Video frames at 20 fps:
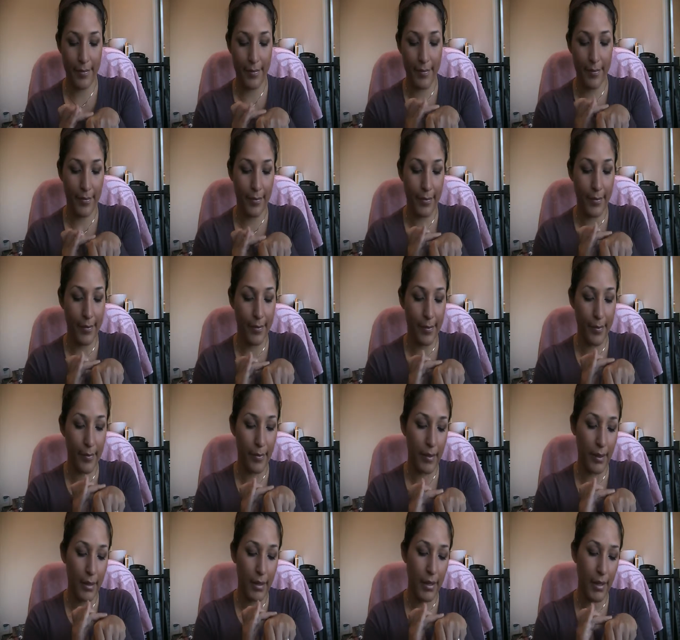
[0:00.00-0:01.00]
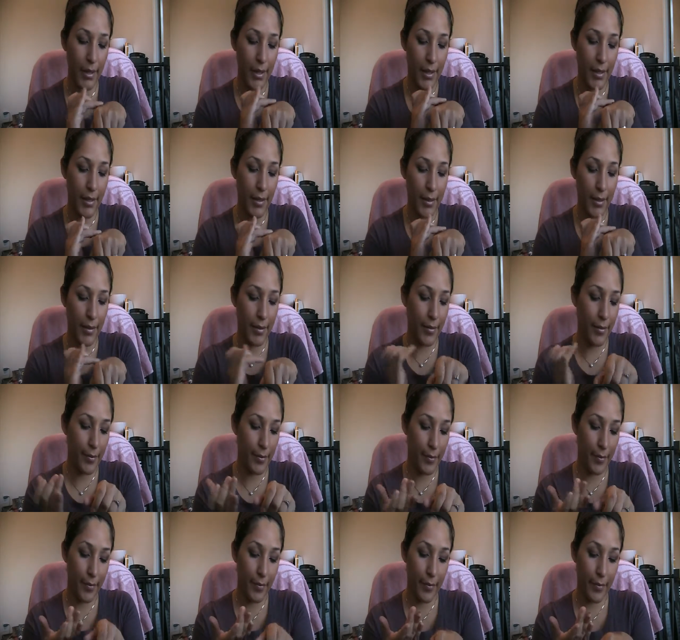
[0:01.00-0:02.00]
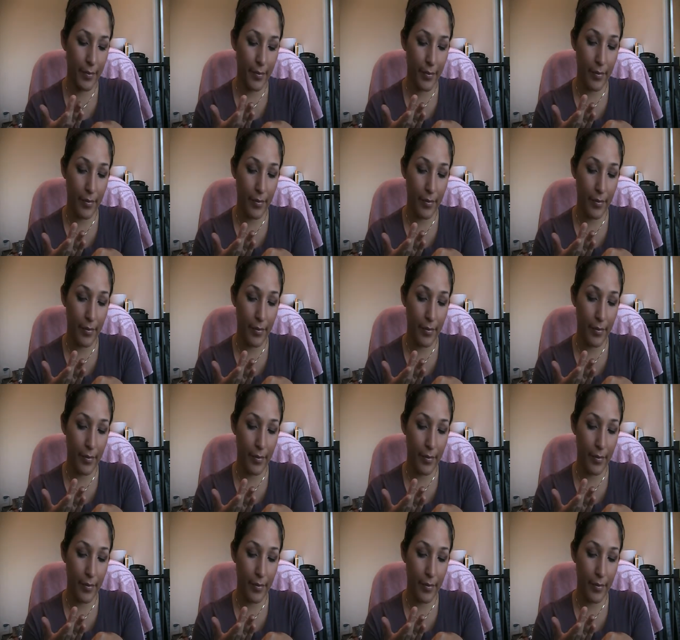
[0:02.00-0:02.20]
[no speech]